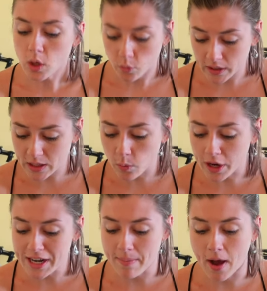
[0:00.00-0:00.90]
really
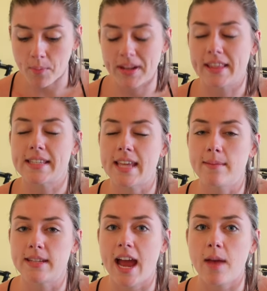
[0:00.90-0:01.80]
worried about. But at the
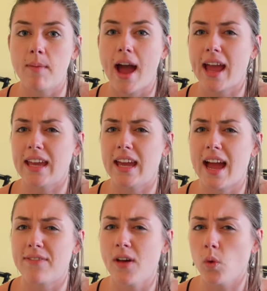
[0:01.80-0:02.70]
same time,
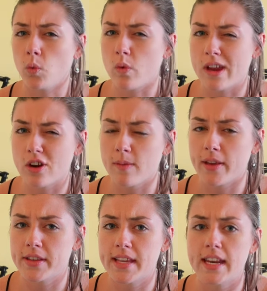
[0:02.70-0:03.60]
I felt weird about
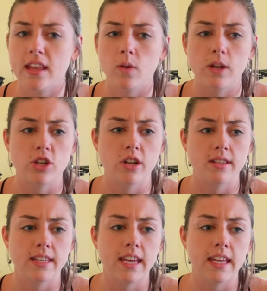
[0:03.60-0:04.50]
this idea that we
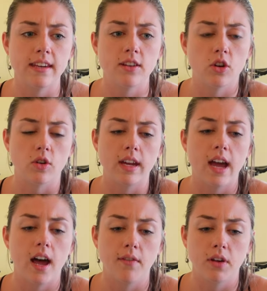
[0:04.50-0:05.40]
shouldn't see any degree
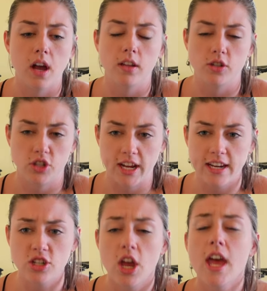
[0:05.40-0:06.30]
of color
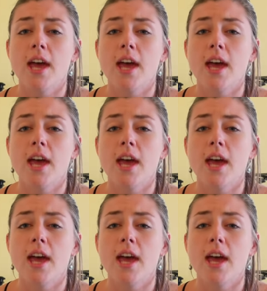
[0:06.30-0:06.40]
change,